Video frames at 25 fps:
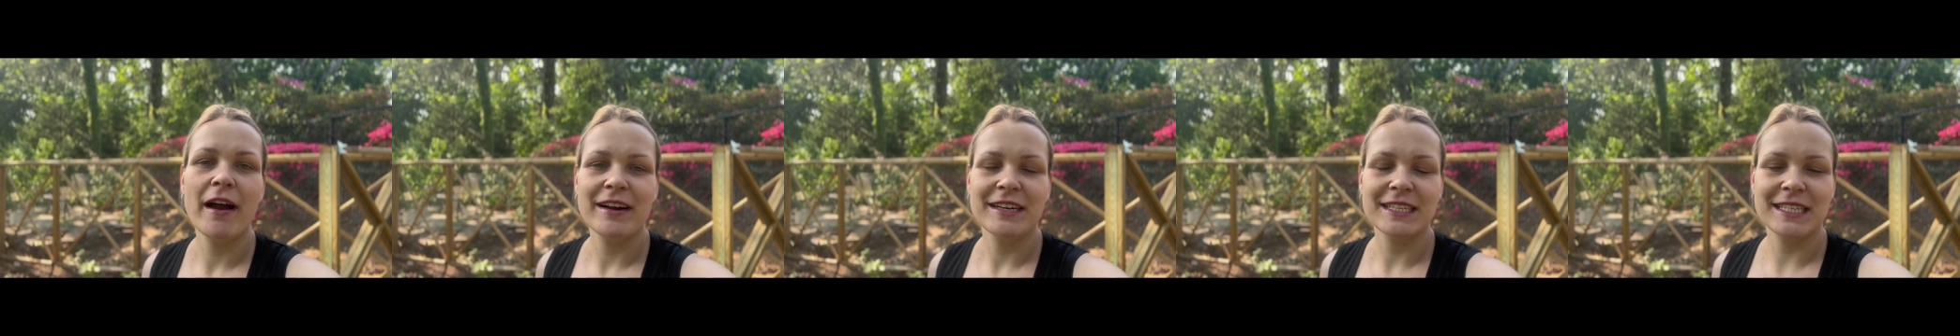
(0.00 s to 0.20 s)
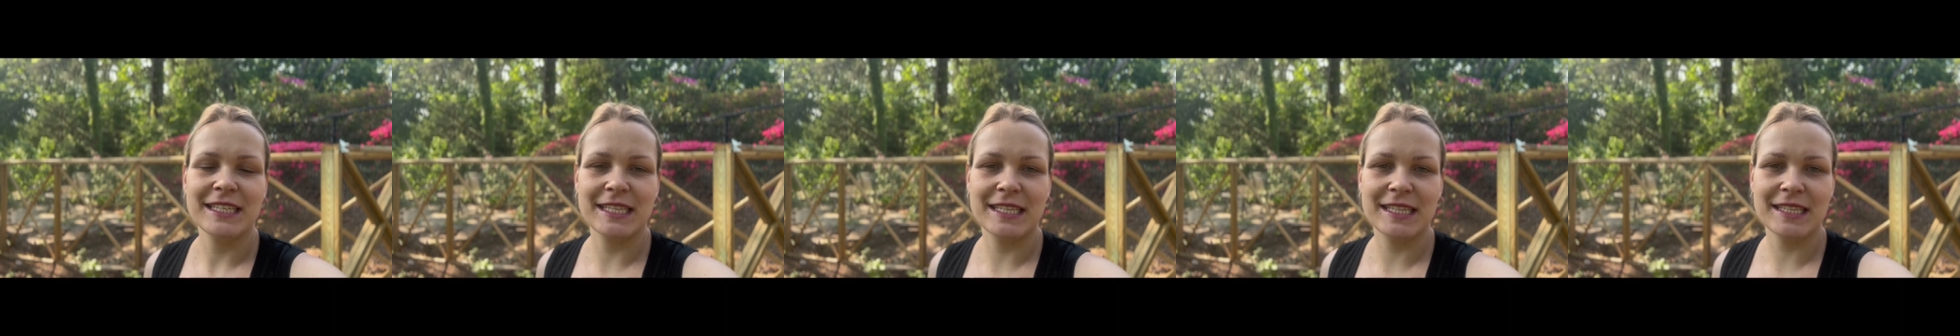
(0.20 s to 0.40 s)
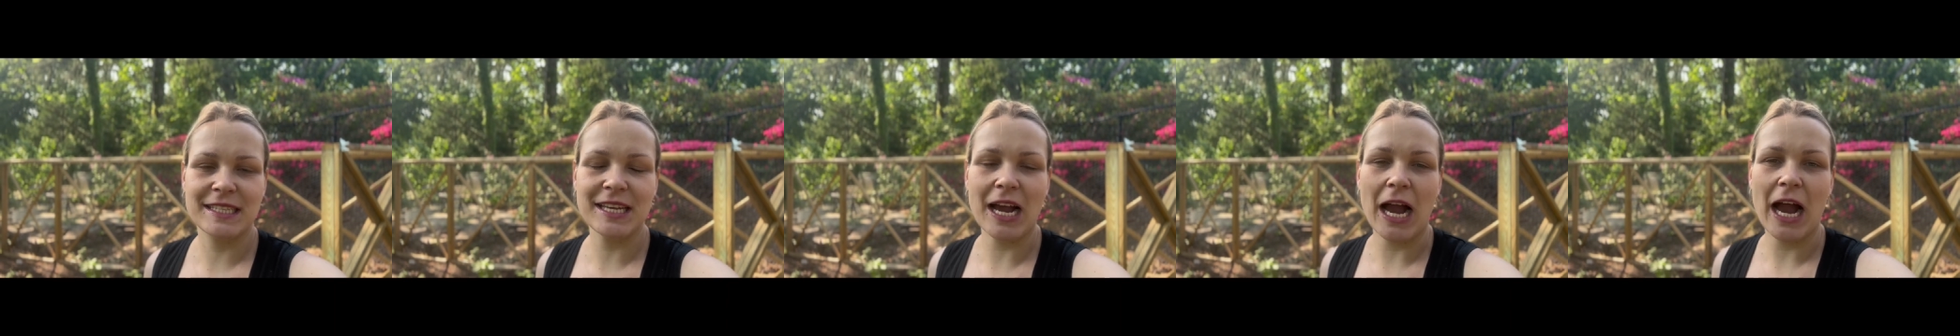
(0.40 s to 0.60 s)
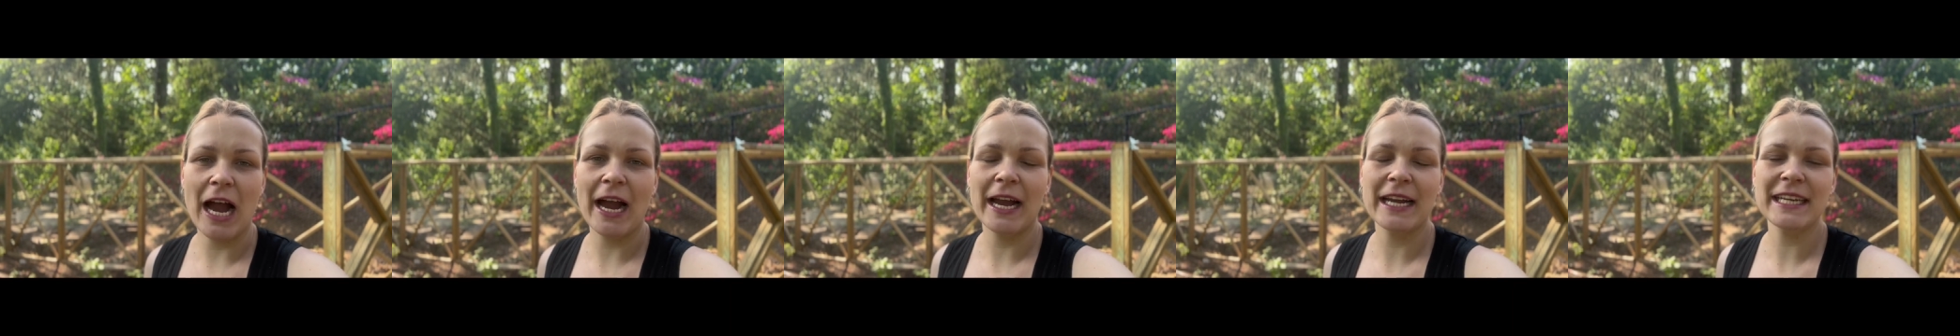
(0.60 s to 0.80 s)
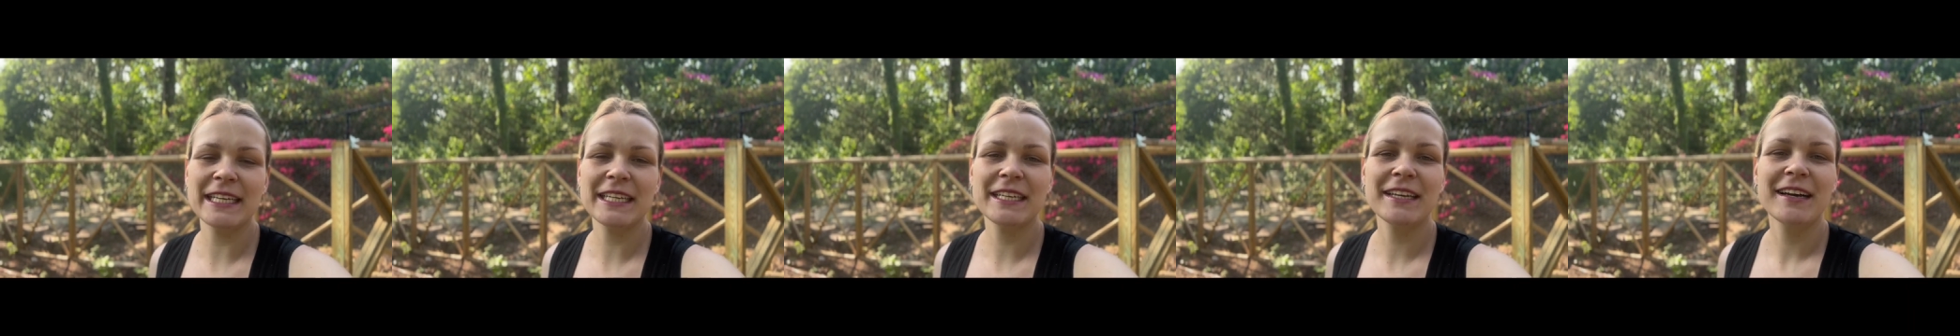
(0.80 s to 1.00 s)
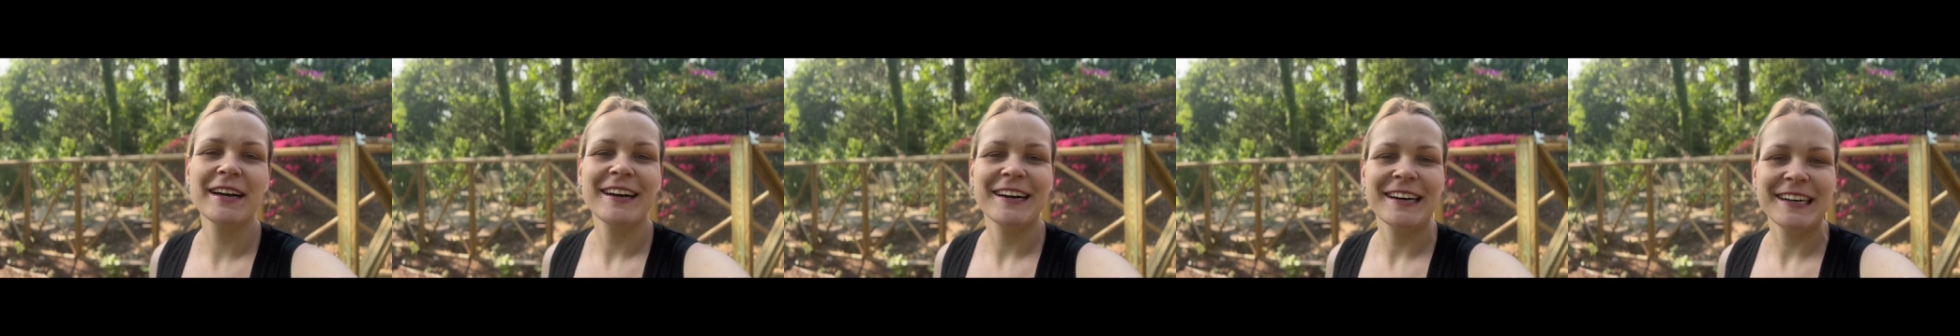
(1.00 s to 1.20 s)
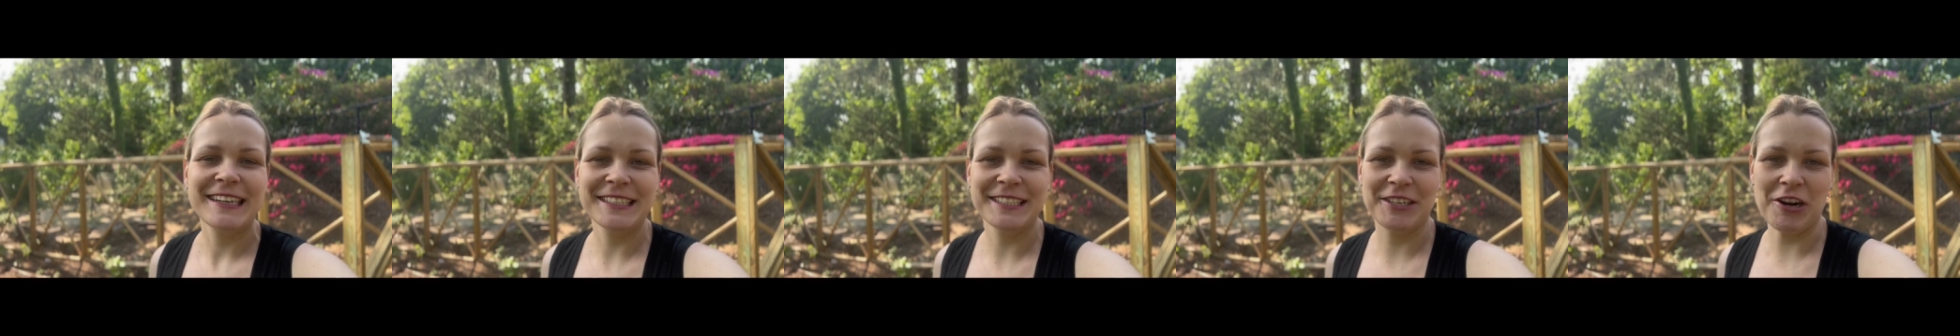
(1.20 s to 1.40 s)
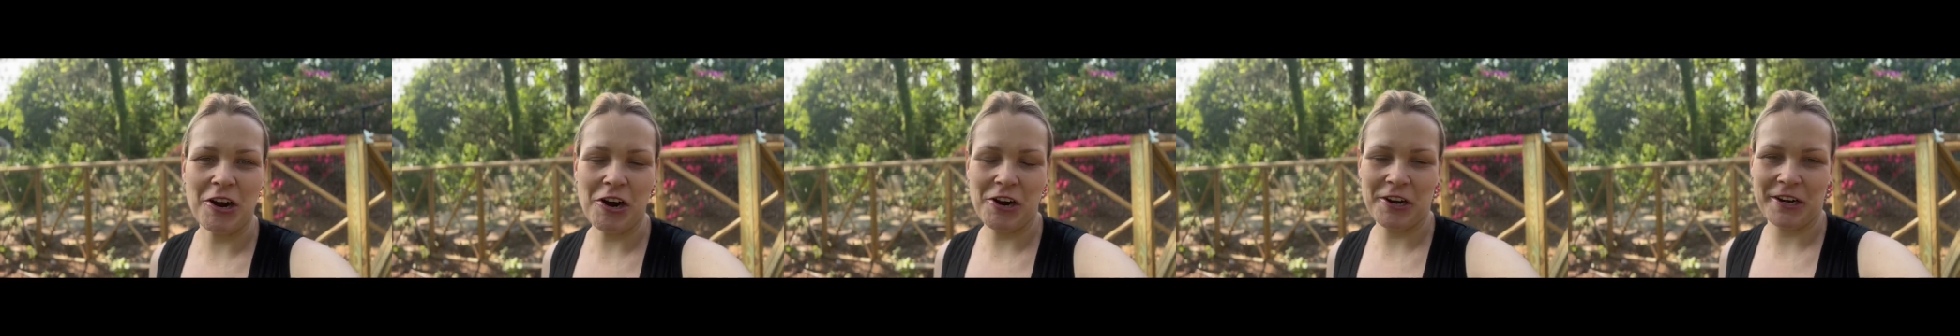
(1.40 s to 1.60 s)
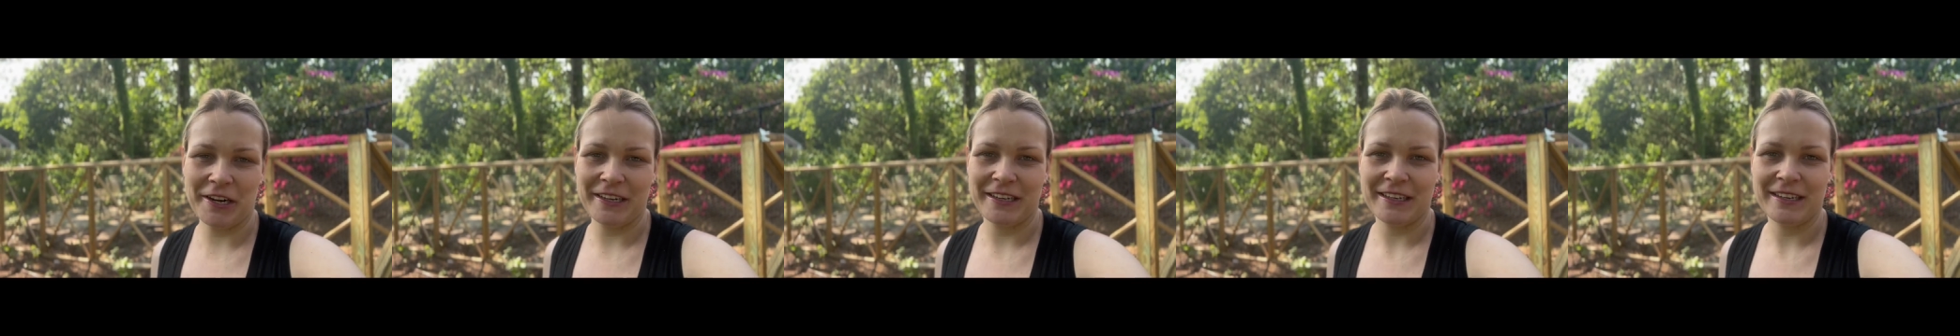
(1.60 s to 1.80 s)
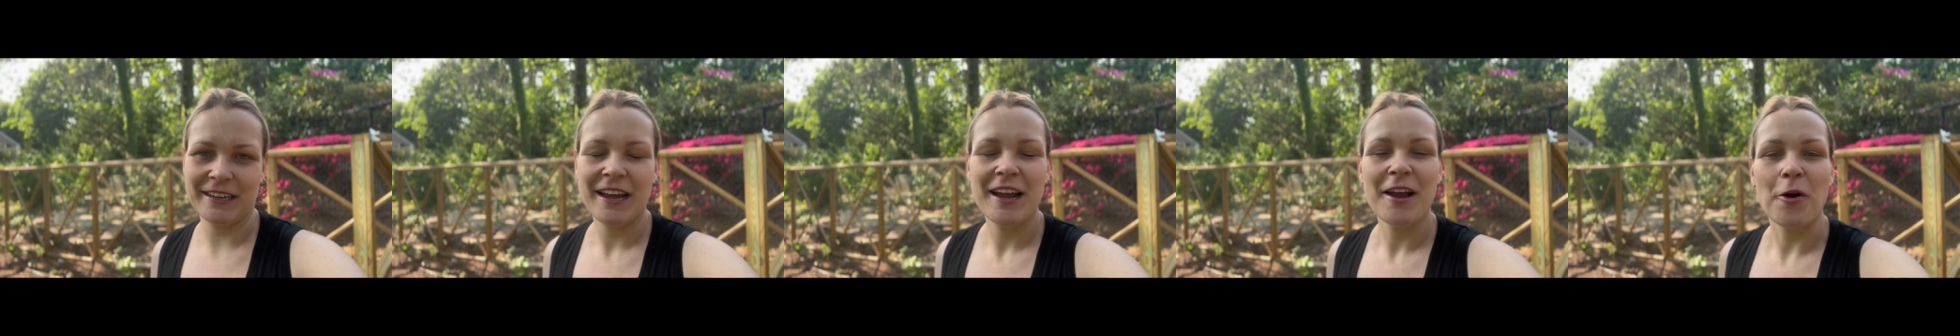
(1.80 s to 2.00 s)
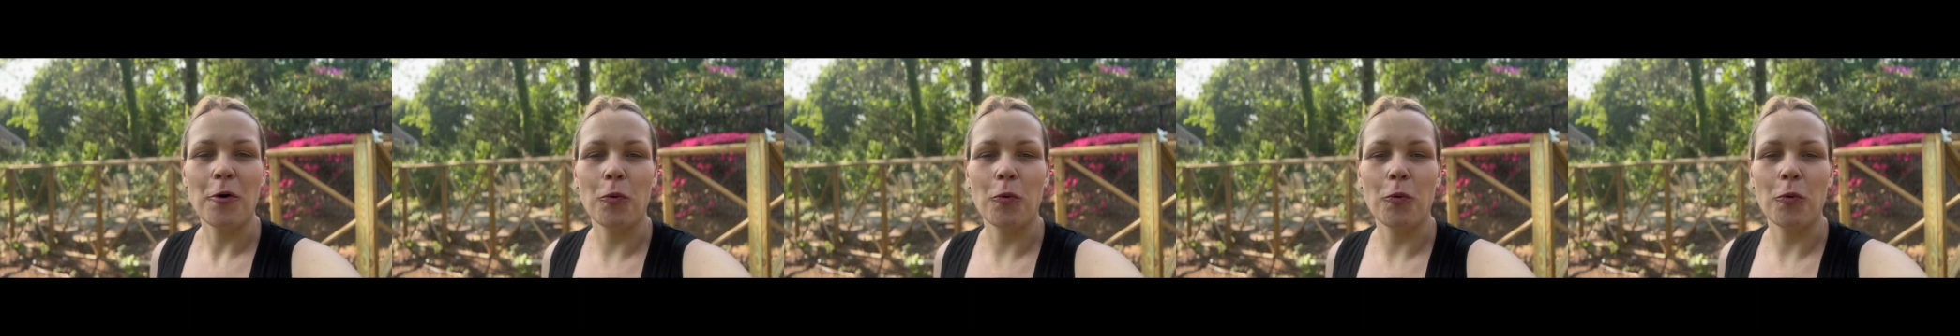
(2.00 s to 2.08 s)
side garden.